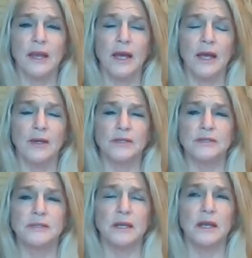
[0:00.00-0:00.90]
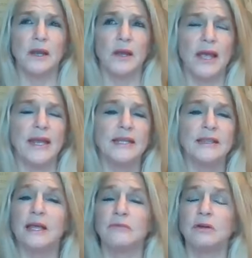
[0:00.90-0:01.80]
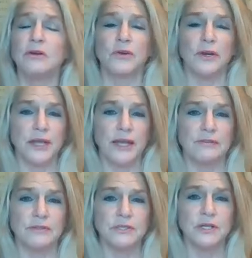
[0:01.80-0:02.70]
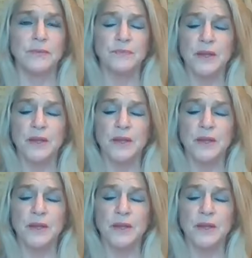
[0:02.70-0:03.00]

on any level of our life. So